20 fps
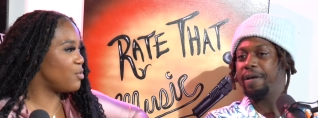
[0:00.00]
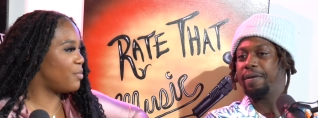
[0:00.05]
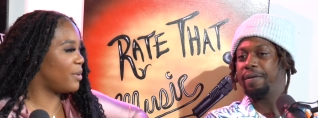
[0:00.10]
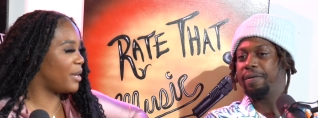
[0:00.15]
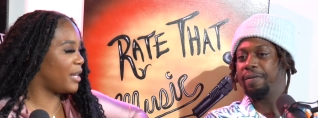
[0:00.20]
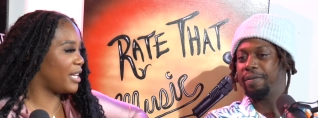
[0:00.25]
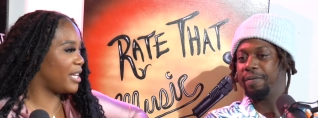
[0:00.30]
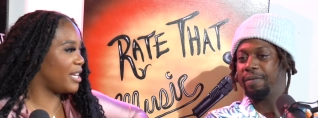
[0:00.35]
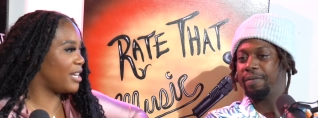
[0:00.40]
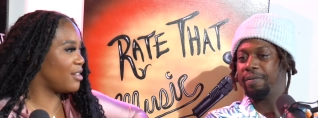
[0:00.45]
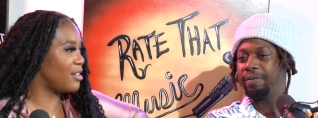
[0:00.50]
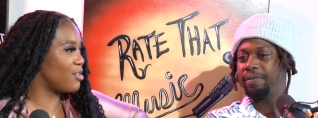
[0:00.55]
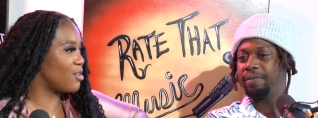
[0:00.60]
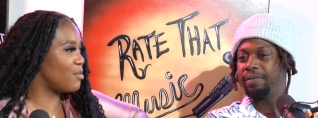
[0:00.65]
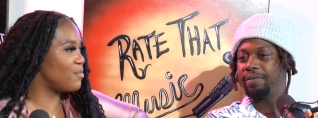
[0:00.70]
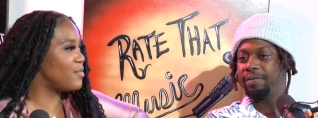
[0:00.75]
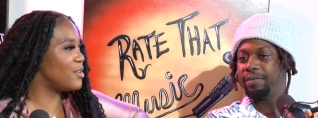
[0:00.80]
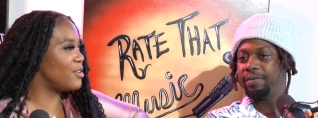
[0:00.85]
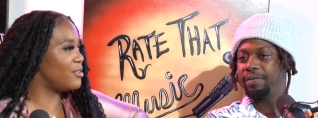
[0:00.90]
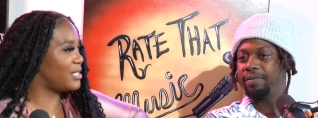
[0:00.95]
Speaker 1: and yeah. you put it
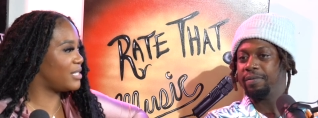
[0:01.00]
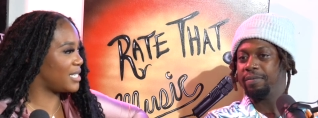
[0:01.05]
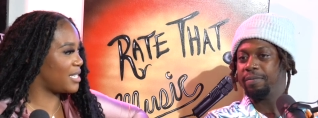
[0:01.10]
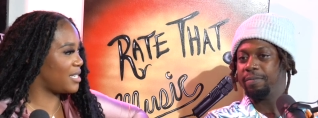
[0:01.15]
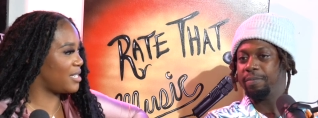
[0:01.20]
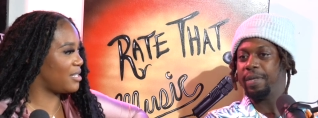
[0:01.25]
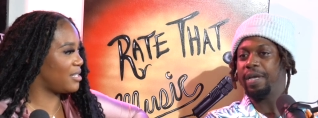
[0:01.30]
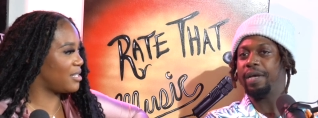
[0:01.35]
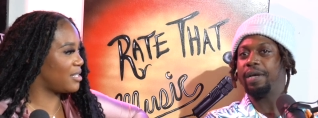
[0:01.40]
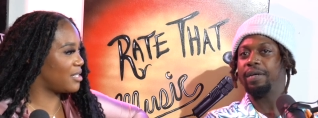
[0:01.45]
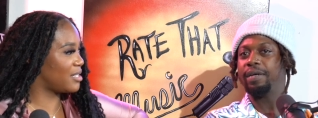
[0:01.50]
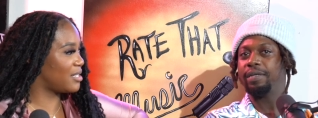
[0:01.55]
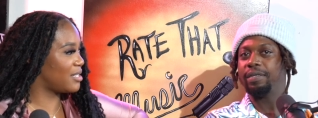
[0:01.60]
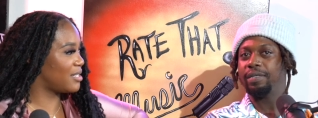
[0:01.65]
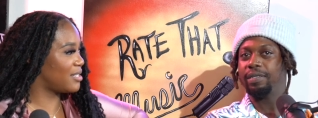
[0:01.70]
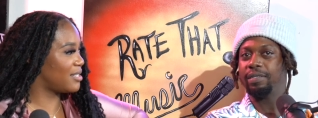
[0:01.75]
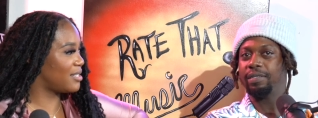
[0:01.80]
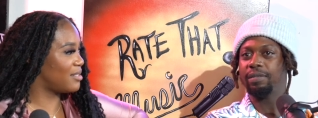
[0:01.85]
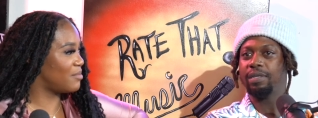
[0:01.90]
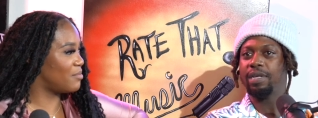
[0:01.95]
in your music.
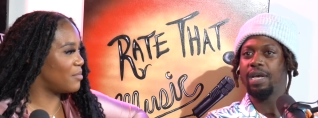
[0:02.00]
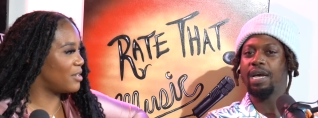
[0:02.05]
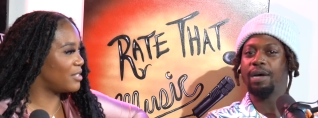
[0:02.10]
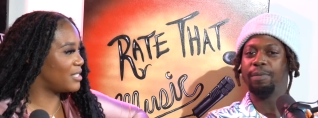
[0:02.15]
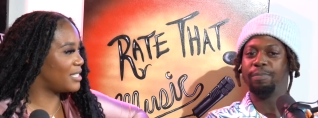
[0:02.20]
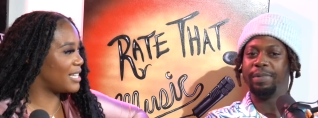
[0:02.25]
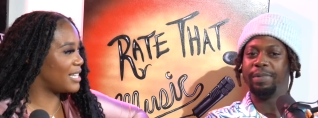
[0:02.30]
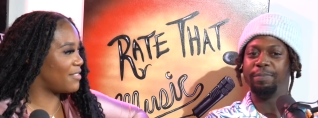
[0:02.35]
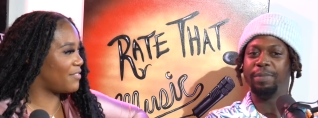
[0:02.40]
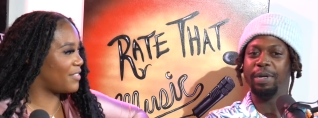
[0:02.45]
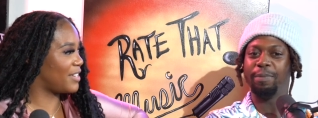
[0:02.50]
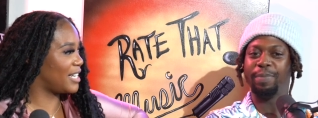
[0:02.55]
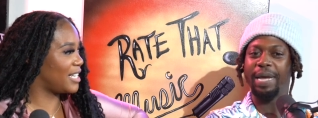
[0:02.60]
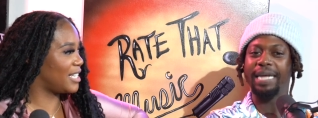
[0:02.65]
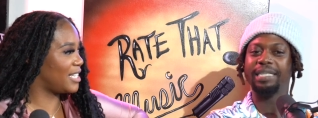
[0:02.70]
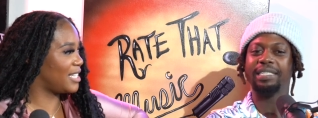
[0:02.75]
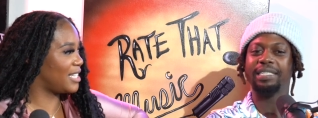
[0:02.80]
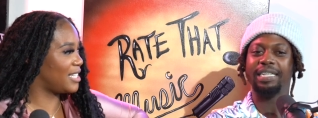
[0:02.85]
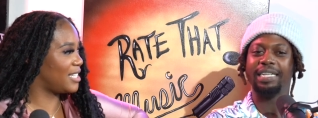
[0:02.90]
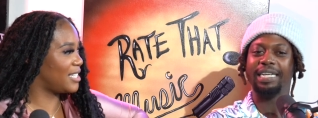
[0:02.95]
Yeah,
Speaker 2: yeah.
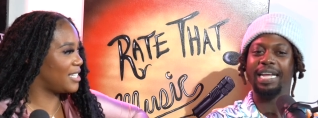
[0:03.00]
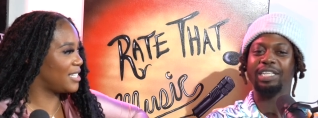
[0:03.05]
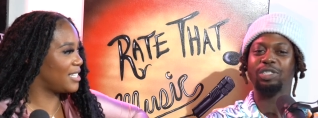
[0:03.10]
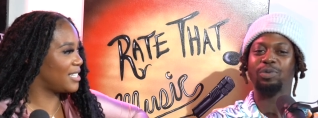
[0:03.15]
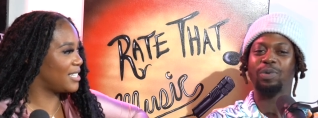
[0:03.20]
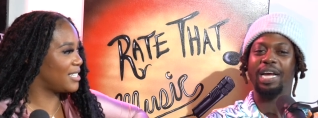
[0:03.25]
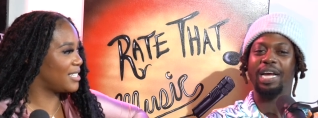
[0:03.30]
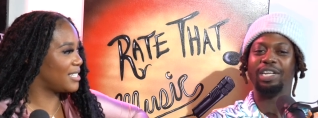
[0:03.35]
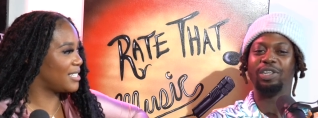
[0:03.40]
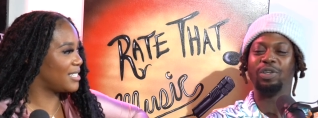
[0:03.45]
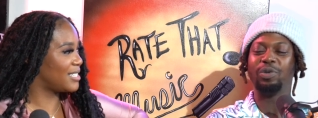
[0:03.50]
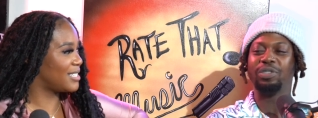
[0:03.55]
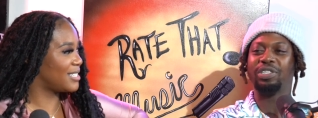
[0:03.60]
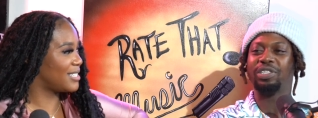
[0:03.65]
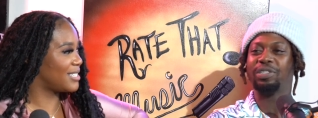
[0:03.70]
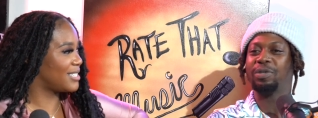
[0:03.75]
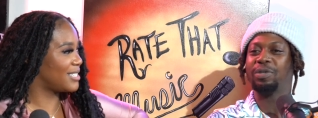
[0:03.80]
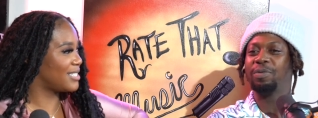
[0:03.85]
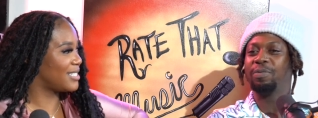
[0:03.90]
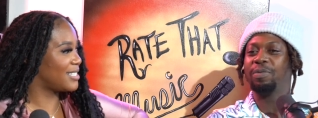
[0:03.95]
That's basically, that's what I
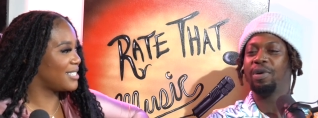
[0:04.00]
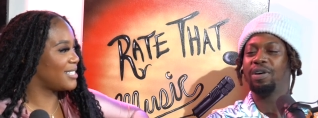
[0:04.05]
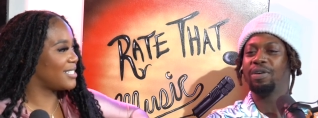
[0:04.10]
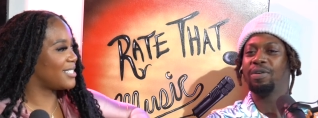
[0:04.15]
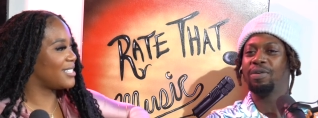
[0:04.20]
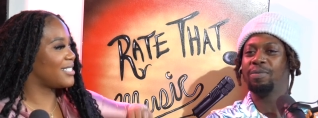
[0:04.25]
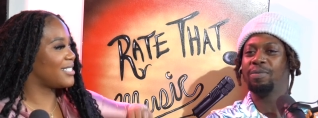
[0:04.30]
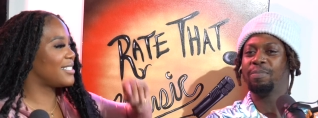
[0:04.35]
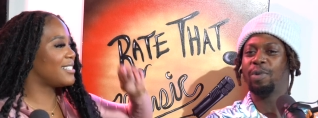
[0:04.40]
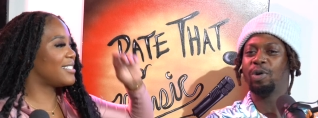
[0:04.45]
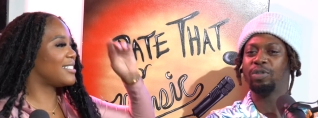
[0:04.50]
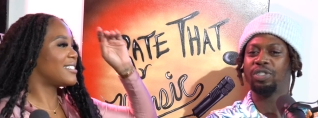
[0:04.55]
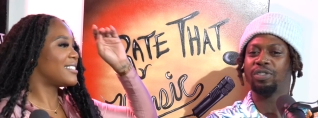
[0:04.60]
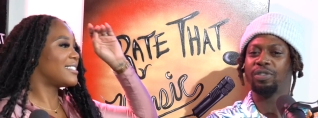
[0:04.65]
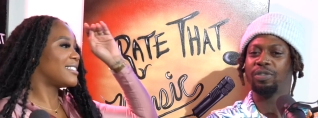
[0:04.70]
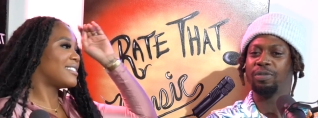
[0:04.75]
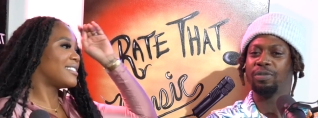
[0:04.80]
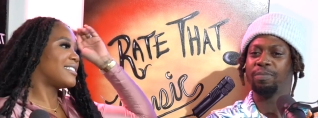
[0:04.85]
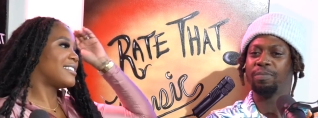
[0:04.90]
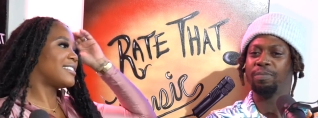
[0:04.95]
do to um,
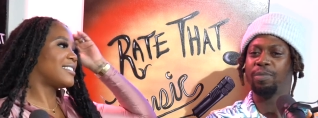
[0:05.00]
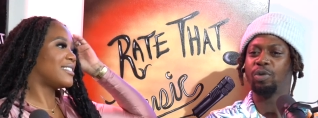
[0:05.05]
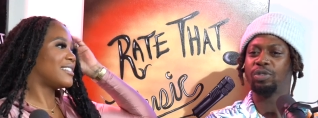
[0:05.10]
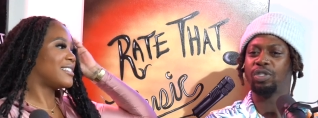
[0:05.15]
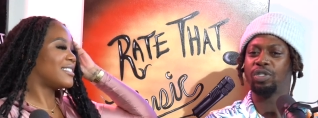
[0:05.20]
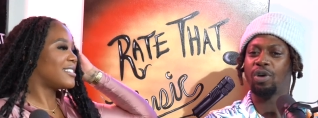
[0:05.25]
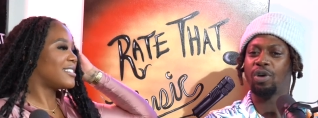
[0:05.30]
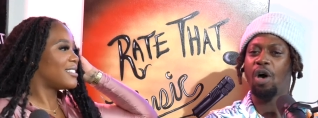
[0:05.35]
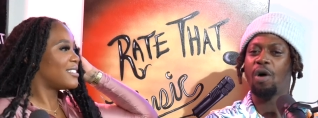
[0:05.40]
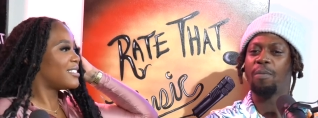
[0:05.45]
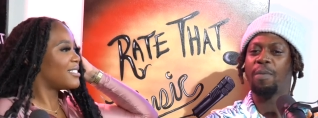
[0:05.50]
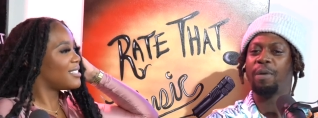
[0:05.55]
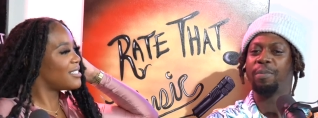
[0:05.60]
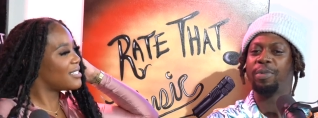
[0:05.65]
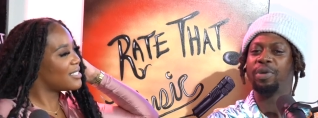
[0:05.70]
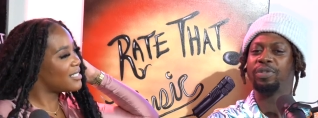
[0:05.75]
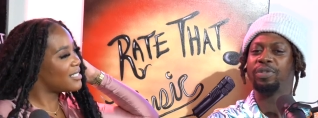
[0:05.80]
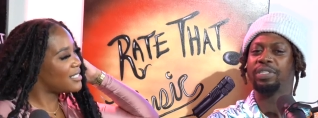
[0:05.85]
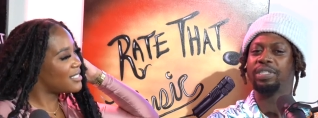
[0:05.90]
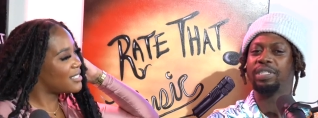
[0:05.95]
most of most of all
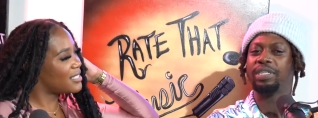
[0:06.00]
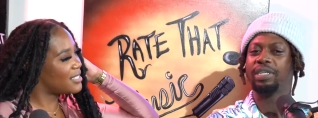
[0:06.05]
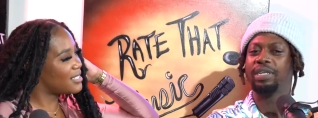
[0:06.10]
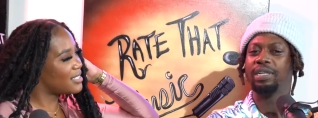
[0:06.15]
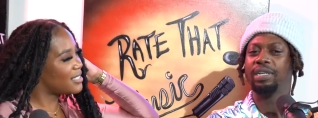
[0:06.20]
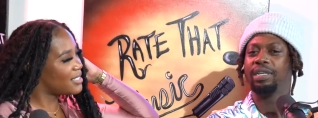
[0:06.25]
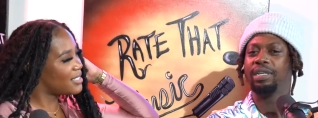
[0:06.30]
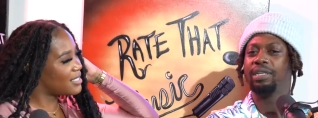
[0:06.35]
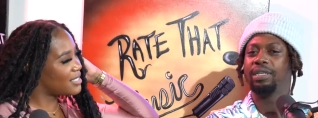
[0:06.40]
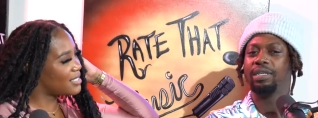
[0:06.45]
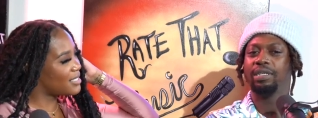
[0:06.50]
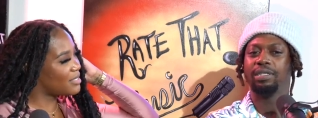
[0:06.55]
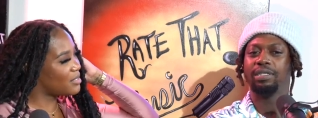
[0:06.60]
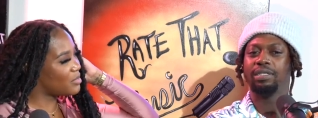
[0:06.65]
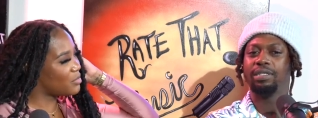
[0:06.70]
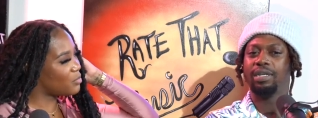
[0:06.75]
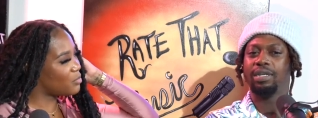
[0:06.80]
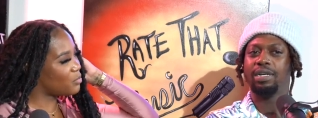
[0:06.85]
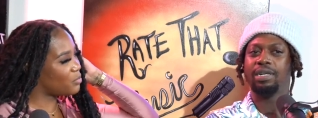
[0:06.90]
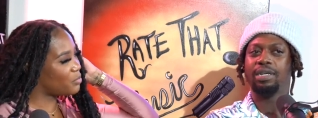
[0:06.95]
my music.
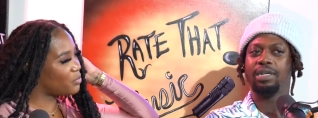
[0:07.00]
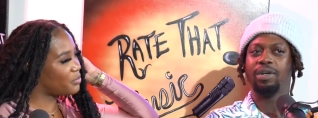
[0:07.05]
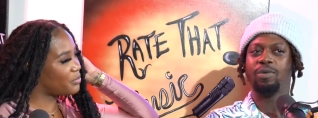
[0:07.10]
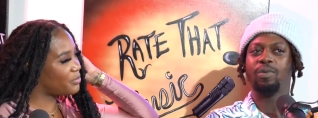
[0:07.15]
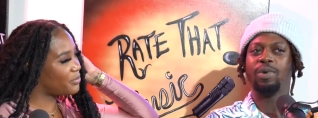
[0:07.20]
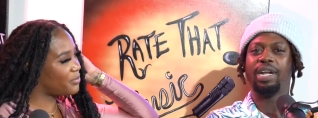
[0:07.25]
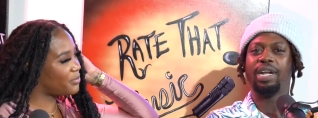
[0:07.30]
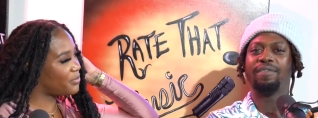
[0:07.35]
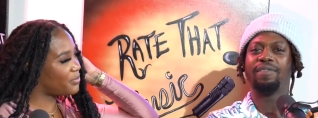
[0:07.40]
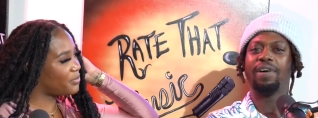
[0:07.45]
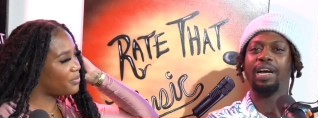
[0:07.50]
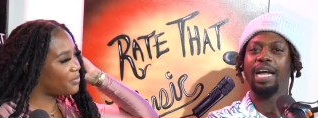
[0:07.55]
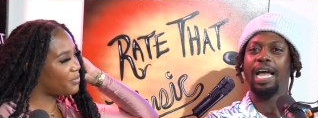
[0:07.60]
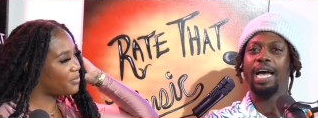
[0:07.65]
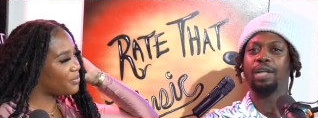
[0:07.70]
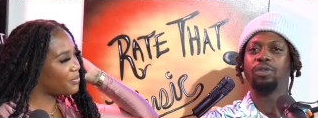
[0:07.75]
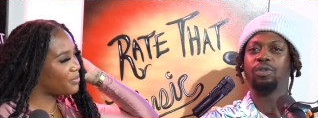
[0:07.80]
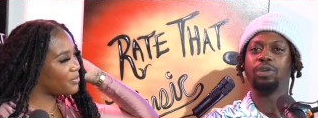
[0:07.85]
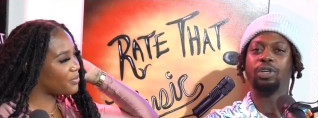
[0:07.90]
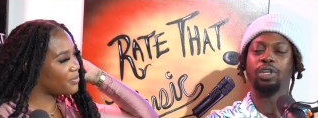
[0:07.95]
Uh, whatever
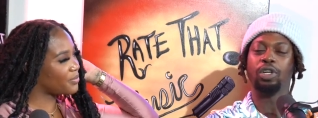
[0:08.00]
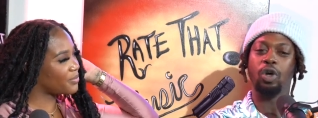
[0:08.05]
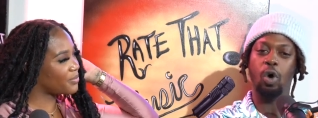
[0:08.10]
I got